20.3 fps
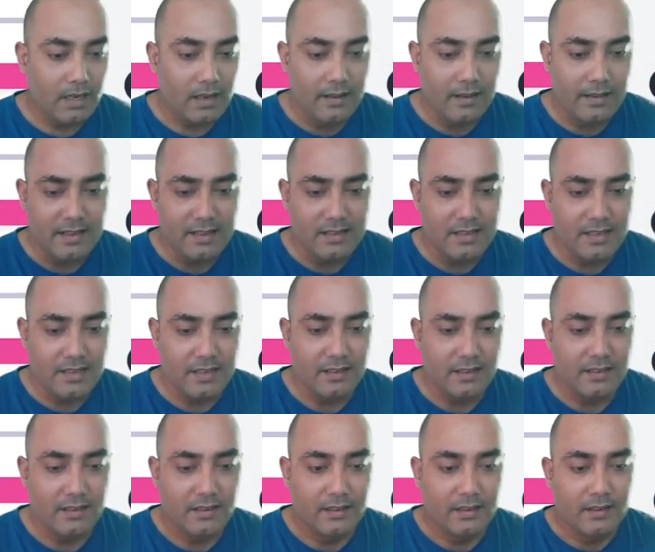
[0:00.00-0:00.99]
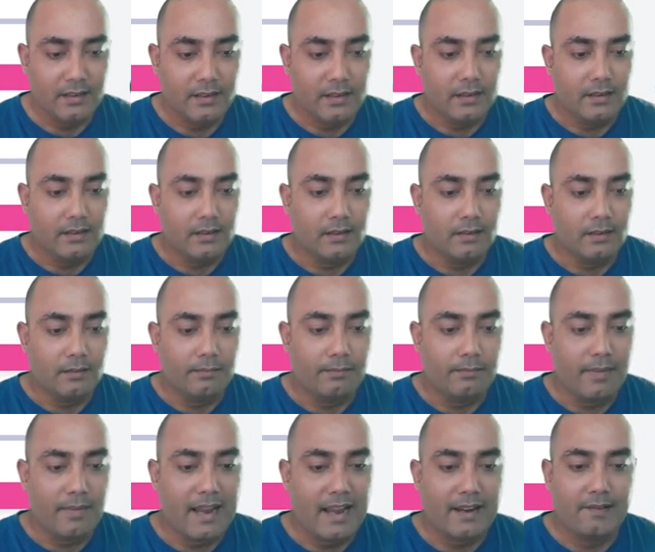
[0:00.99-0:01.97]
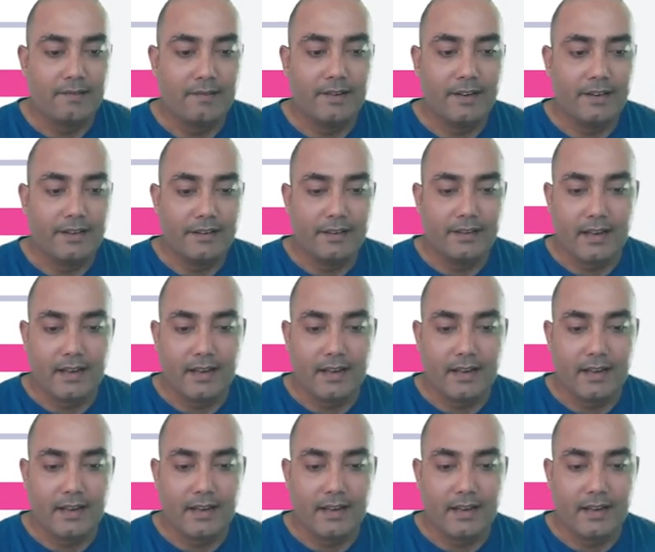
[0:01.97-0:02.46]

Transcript: let's say, buy credit,